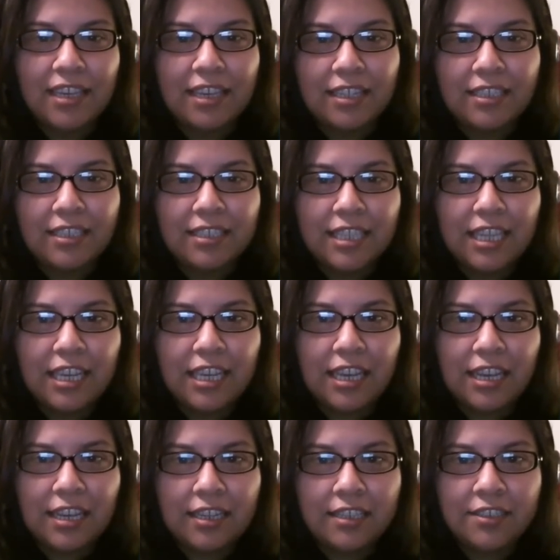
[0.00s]
It's the
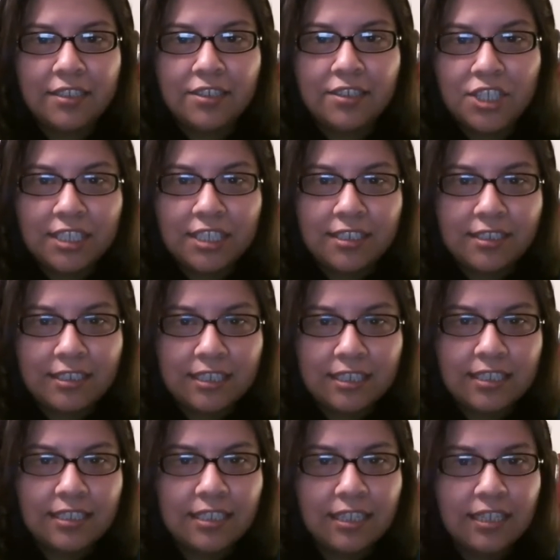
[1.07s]
uh,
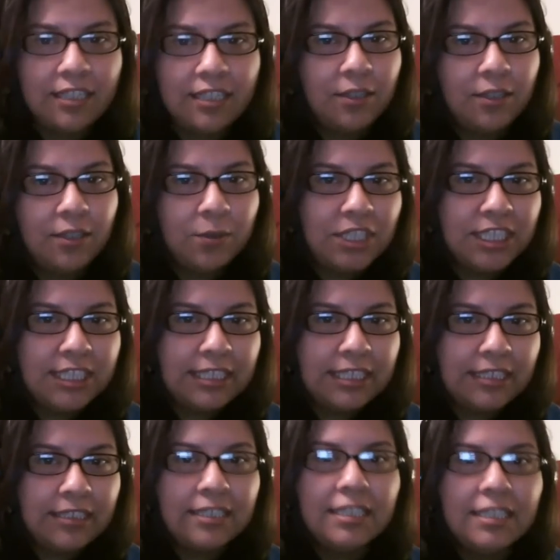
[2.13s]
Indigenes,
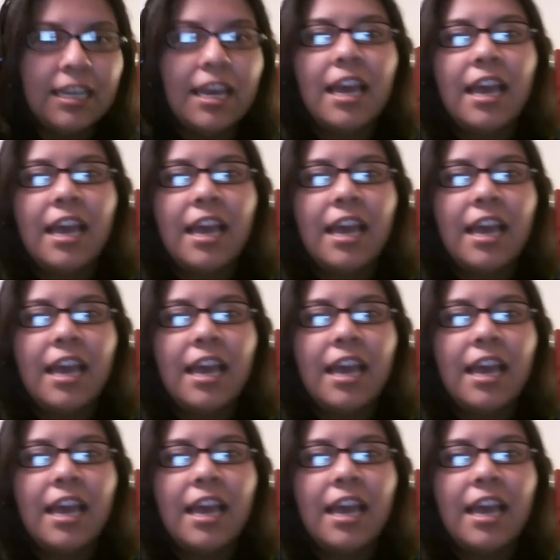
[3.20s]
Indogenes,